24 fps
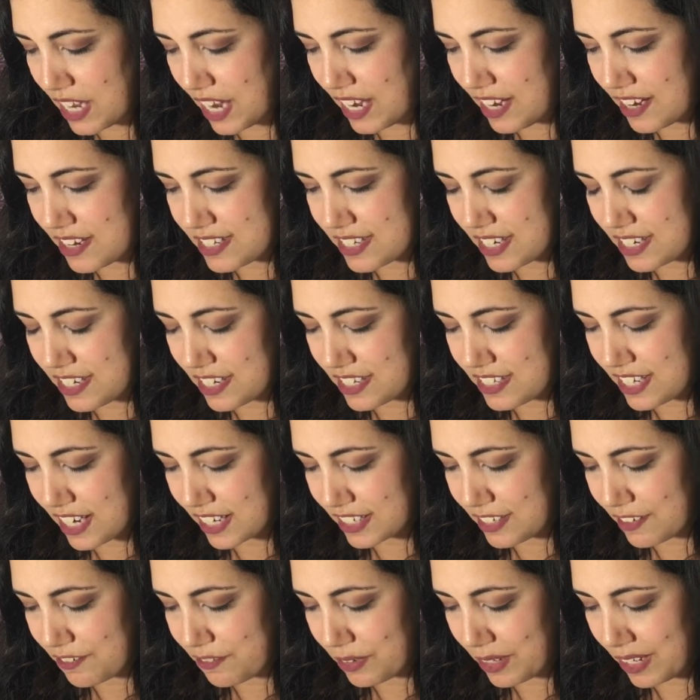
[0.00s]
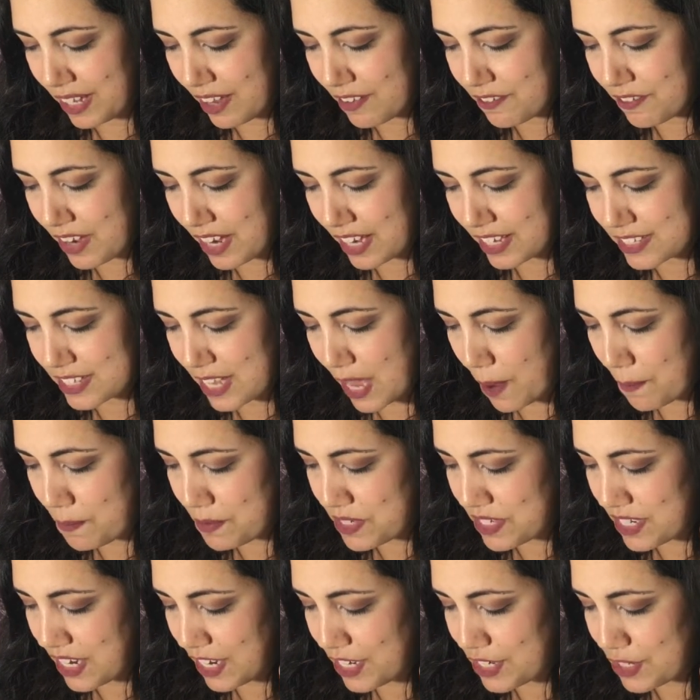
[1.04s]
innocent detective begive is
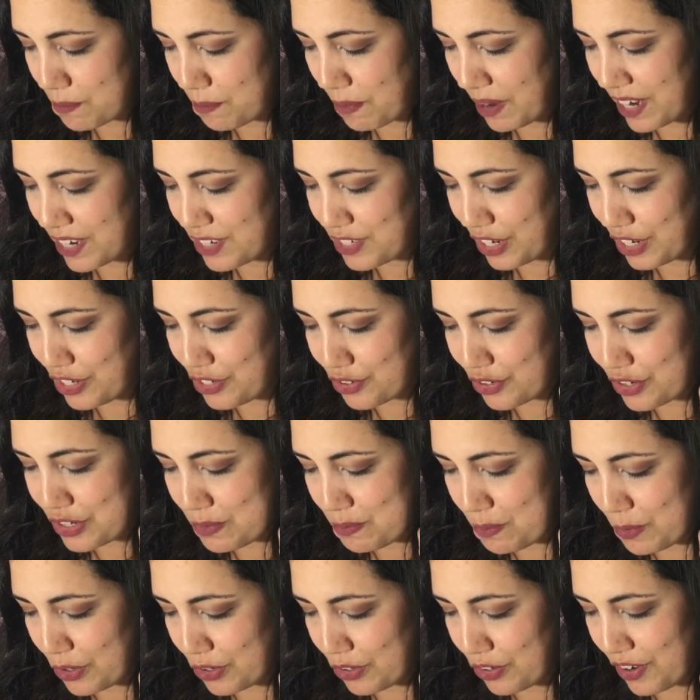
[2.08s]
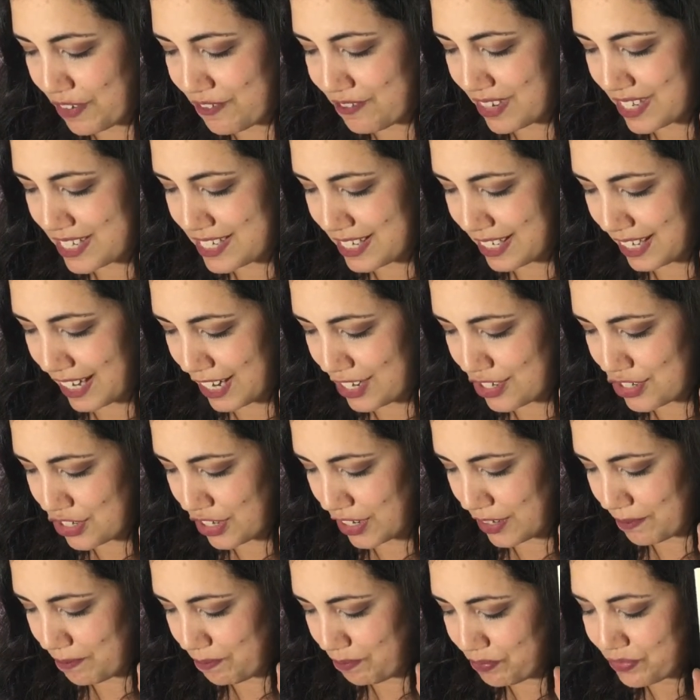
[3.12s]
upstaged by a dangerous murder
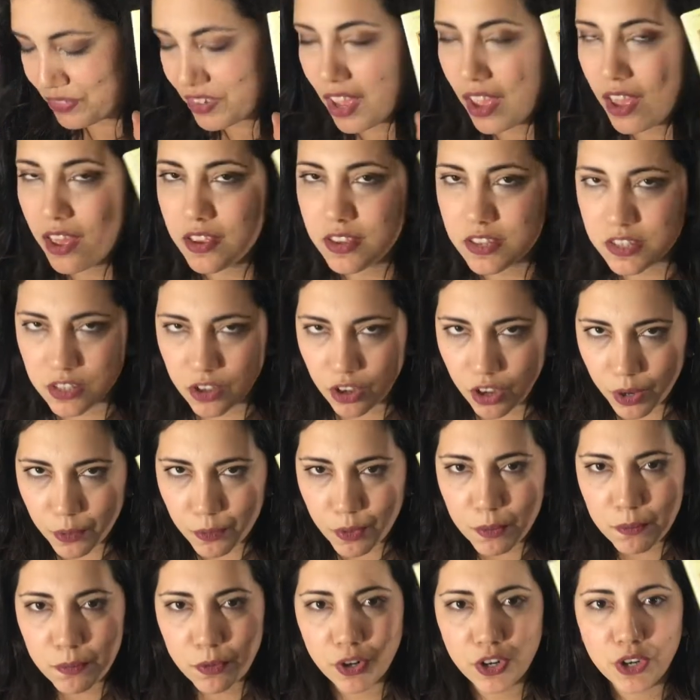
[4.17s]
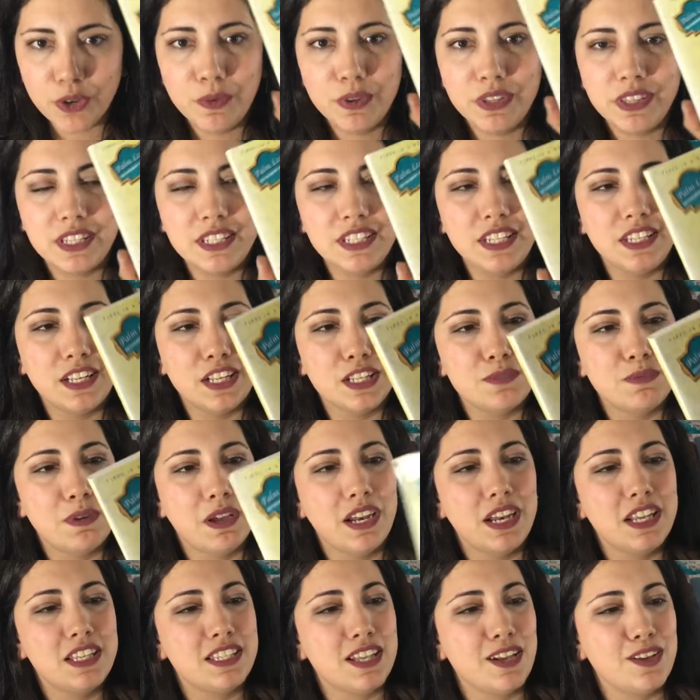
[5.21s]
investigation. So I won't bore you with the details,
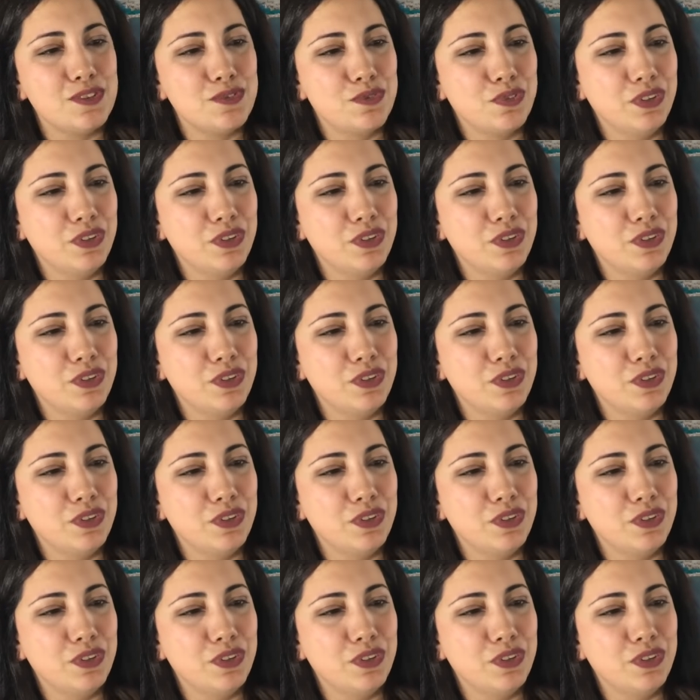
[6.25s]
but it sounds